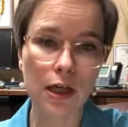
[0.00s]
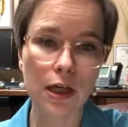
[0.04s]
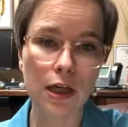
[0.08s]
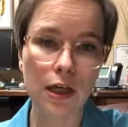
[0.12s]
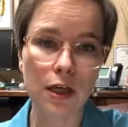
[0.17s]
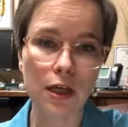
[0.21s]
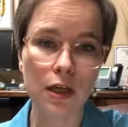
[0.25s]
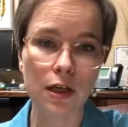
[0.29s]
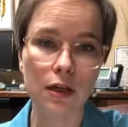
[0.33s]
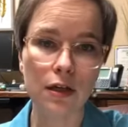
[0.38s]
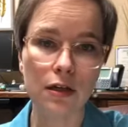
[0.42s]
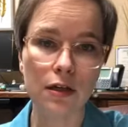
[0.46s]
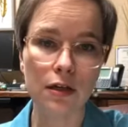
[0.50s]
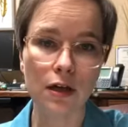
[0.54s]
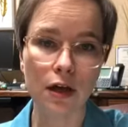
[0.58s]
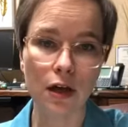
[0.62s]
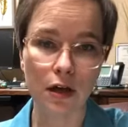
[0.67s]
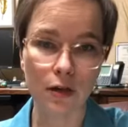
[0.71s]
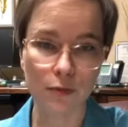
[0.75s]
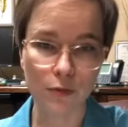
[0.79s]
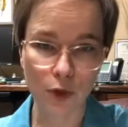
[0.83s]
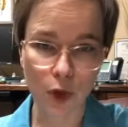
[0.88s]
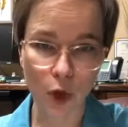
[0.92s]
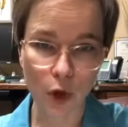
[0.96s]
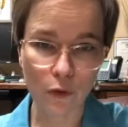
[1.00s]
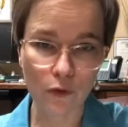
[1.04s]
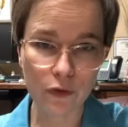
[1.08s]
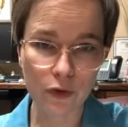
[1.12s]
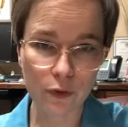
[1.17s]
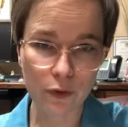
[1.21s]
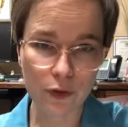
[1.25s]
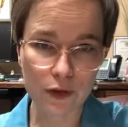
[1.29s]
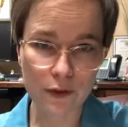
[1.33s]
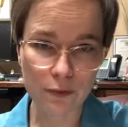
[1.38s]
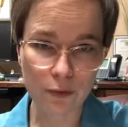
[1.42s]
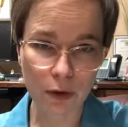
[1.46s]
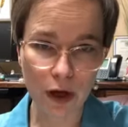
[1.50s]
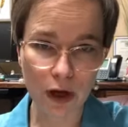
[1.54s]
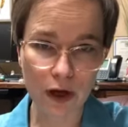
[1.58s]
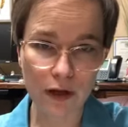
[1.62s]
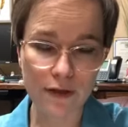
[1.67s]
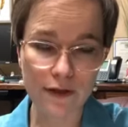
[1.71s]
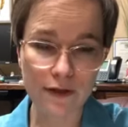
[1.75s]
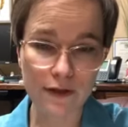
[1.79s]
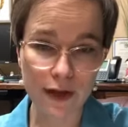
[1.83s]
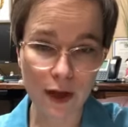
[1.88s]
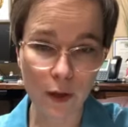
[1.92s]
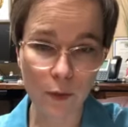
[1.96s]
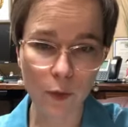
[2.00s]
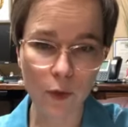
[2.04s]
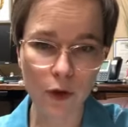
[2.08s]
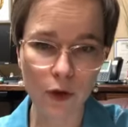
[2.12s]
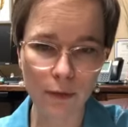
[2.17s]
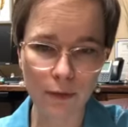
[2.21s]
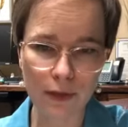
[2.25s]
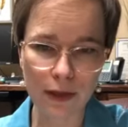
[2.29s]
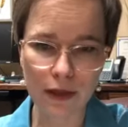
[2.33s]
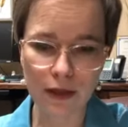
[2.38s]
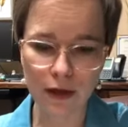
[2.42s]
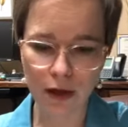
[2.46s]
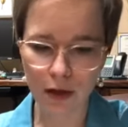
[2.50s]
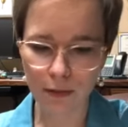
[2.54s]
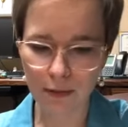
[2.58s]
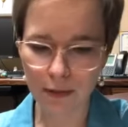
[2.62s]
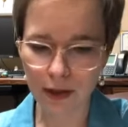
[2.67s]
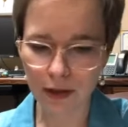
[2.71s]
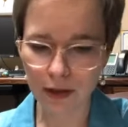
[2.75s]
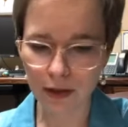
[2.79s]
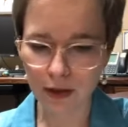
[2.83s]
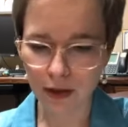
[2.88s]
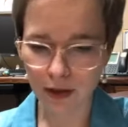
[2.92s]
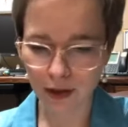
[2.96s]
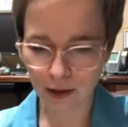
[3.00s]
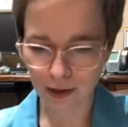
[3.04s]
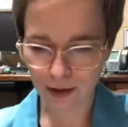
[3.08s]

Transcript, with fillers: in COVID response that will be coming.